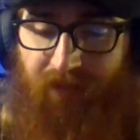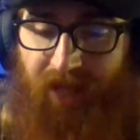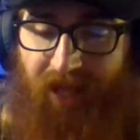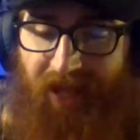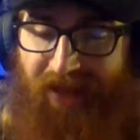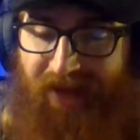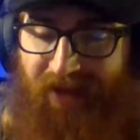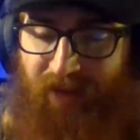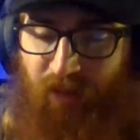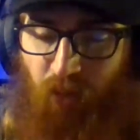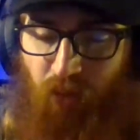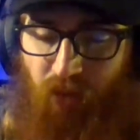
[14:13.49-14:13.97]

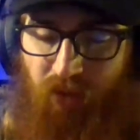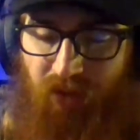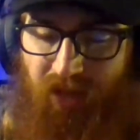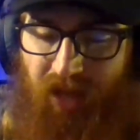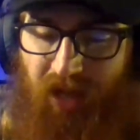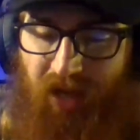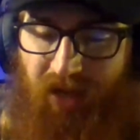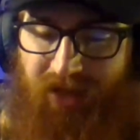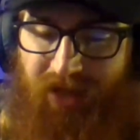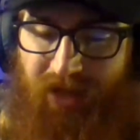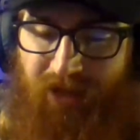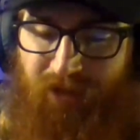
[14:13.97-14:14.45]
Adam
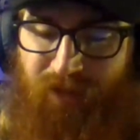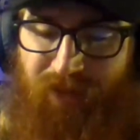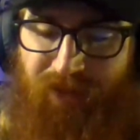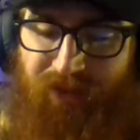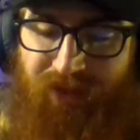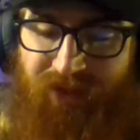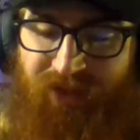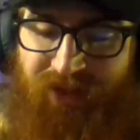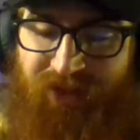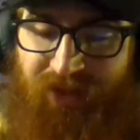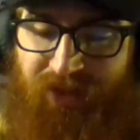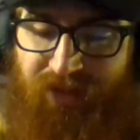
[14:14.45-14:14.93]
Warlock
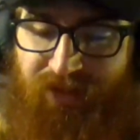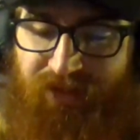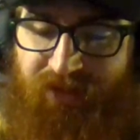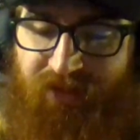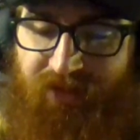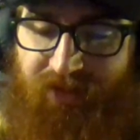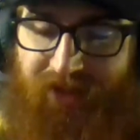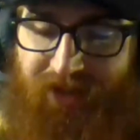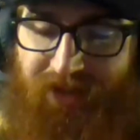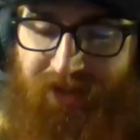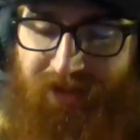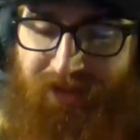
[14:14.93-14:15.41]
opened the Soul
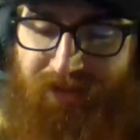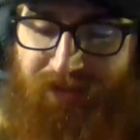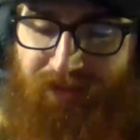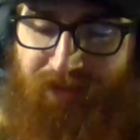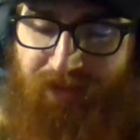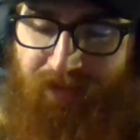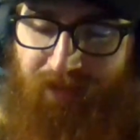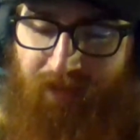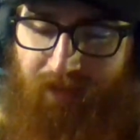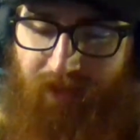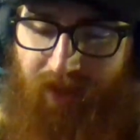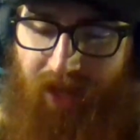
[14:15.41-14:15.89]

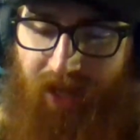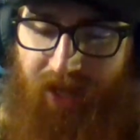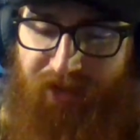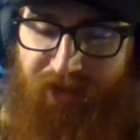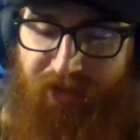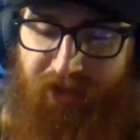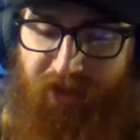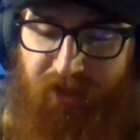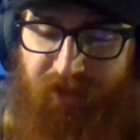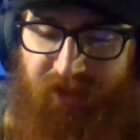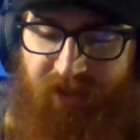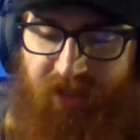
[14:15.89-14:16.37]
Stone and
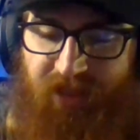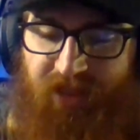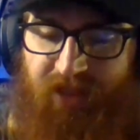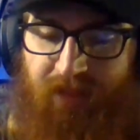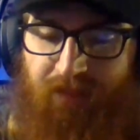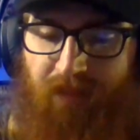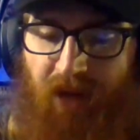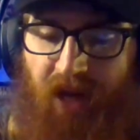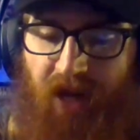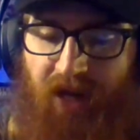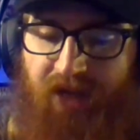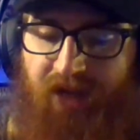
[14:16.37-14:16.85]
used it to
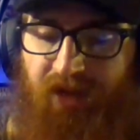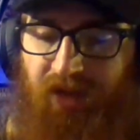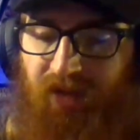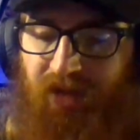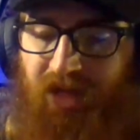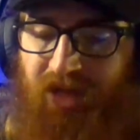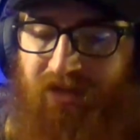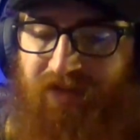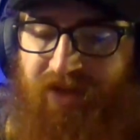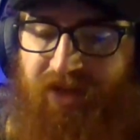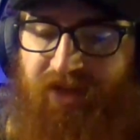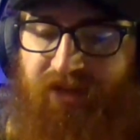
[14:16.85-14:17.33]
bind a
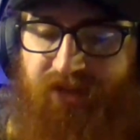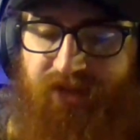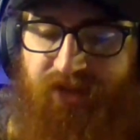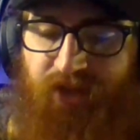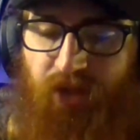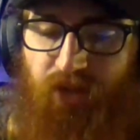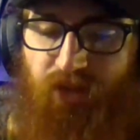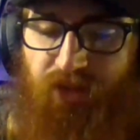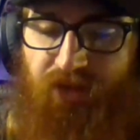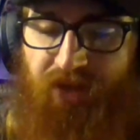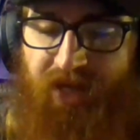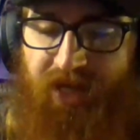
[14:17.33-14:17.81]
living
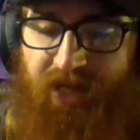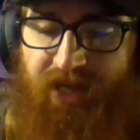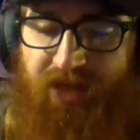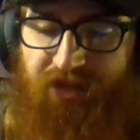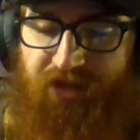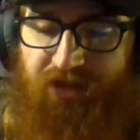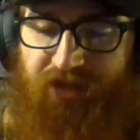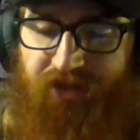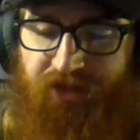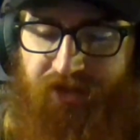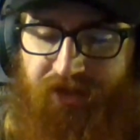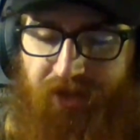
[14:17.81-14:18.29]
soul to
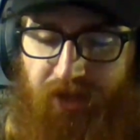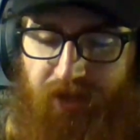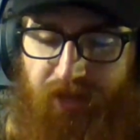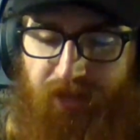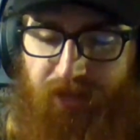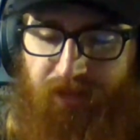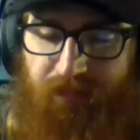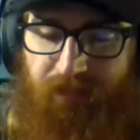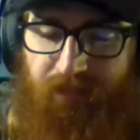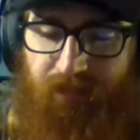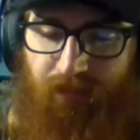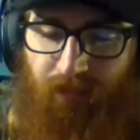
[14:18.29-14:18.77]
each
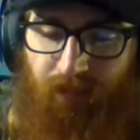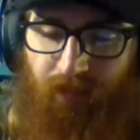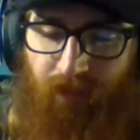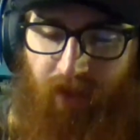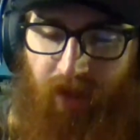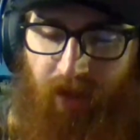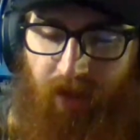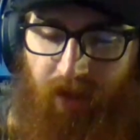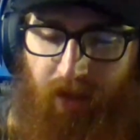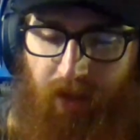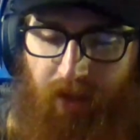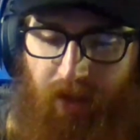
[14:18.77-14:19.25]
stone.
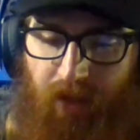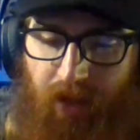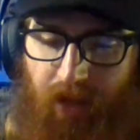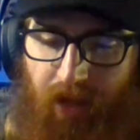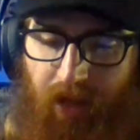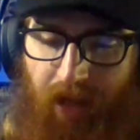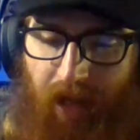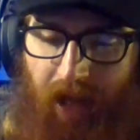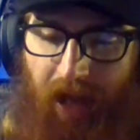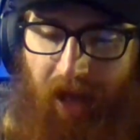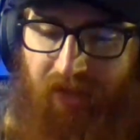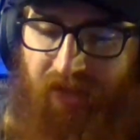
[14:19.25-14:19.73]

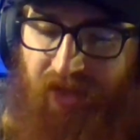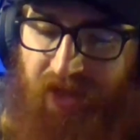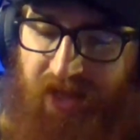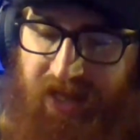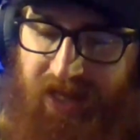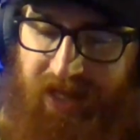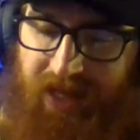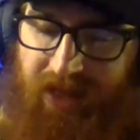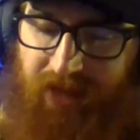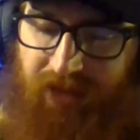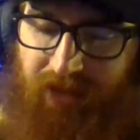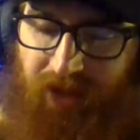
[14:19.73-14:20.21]
I
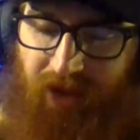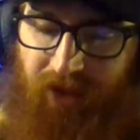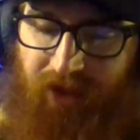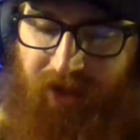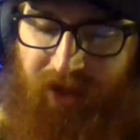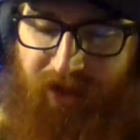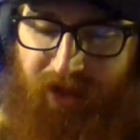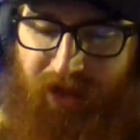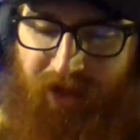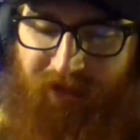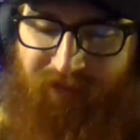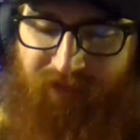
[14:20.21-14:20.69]
think he thought
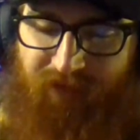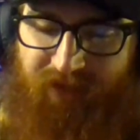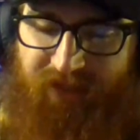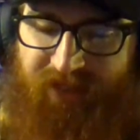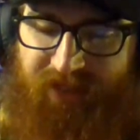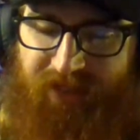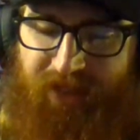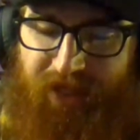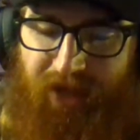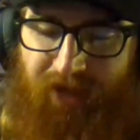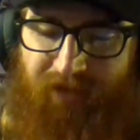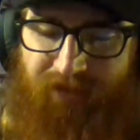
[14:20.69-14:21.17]
enough was
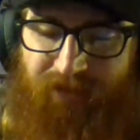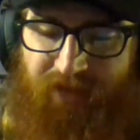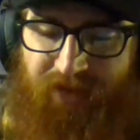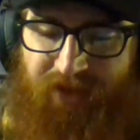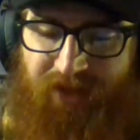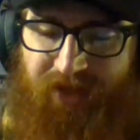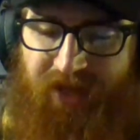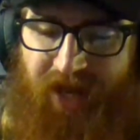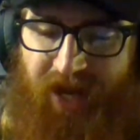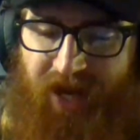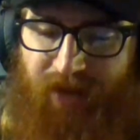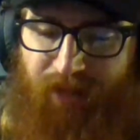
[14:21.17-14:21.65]
enough with
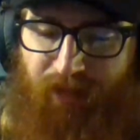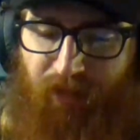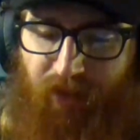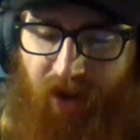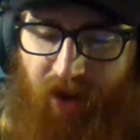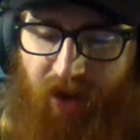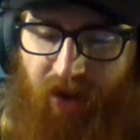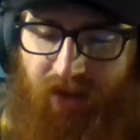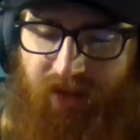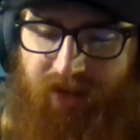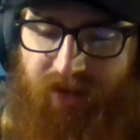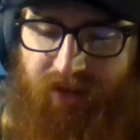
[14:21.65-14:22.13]
the damn
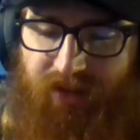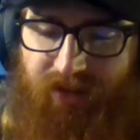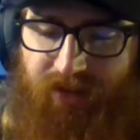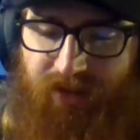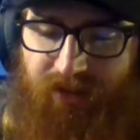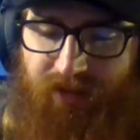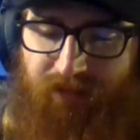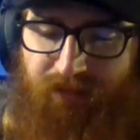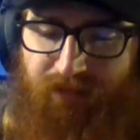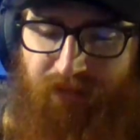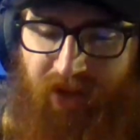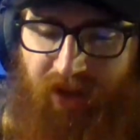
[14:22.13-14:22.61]
rocks,
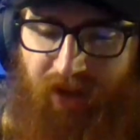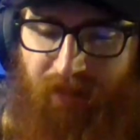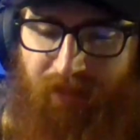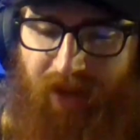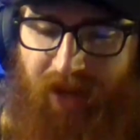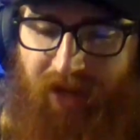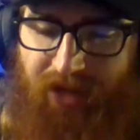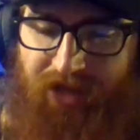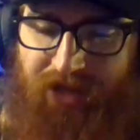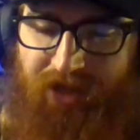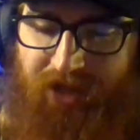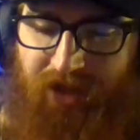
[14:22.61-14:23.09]
but I'm
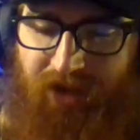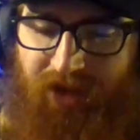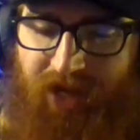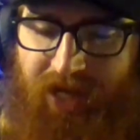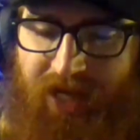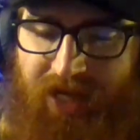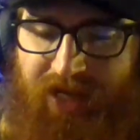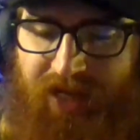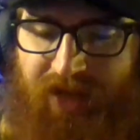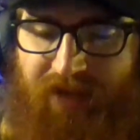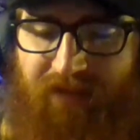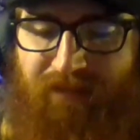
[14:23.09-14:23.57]
not sure
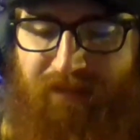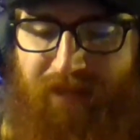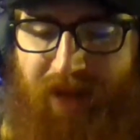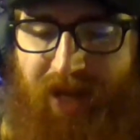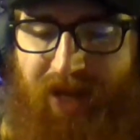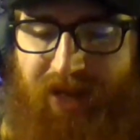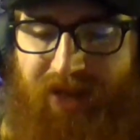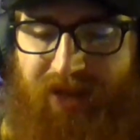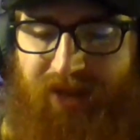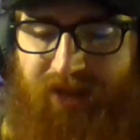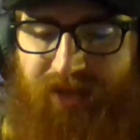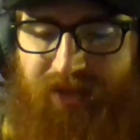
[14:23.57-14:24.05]
he didn't
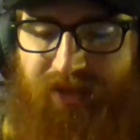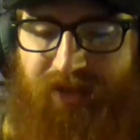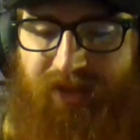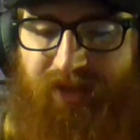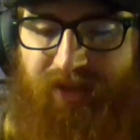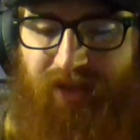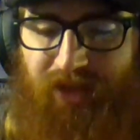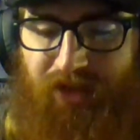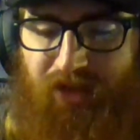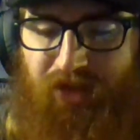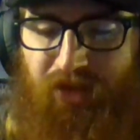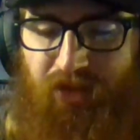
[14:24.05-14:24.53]
make
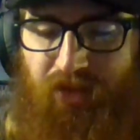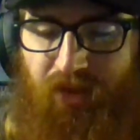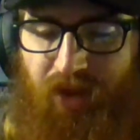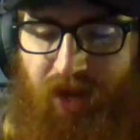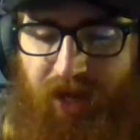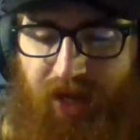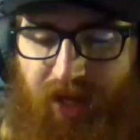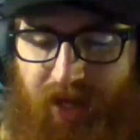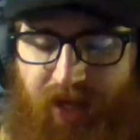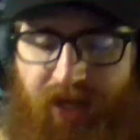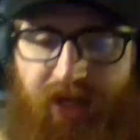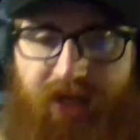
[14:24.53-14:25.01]
us a new
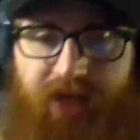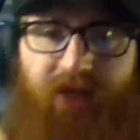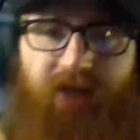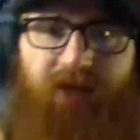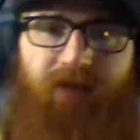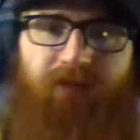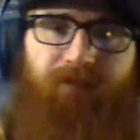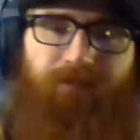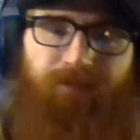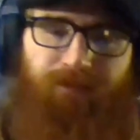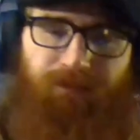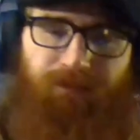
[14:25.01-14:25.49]
headache.